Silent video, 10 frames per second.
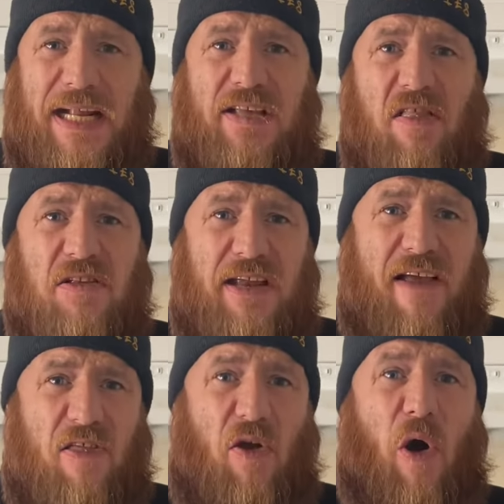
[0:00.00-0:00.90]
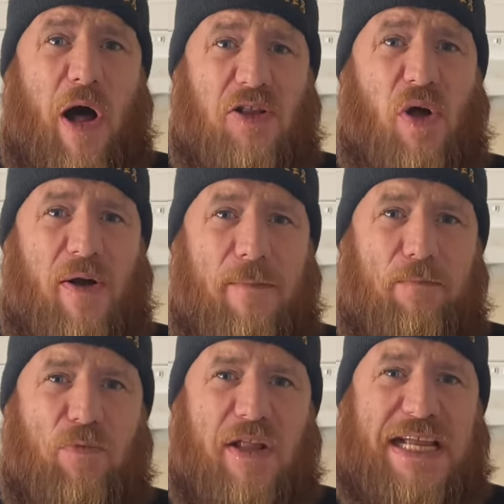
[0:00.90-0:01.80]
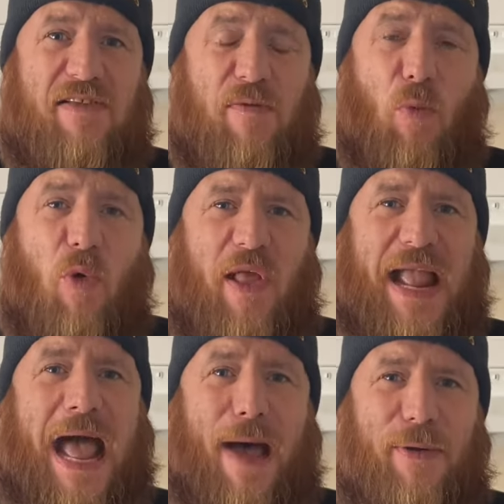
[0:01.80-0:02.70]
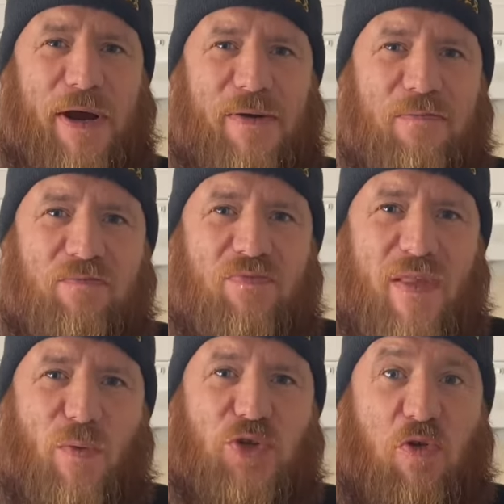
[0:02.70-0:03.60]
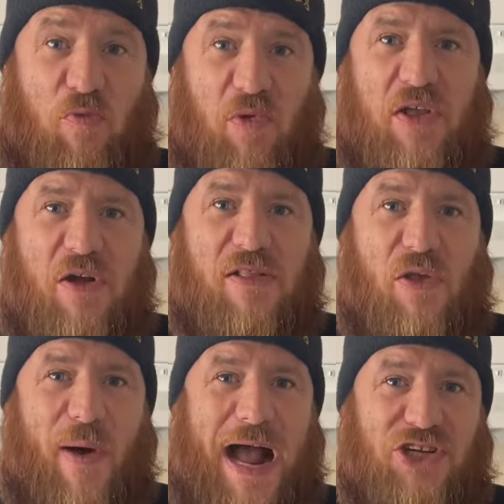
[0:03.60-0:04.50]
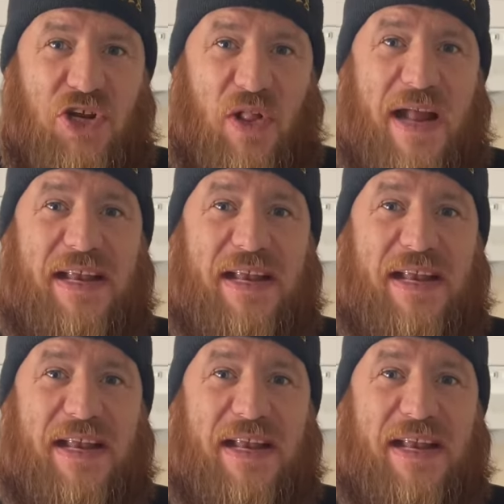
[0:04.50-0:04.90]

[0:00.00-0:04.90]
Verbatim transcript: It doesn't taste like a hot dog. It tasted more like a hamburger which was really good though. I actually liked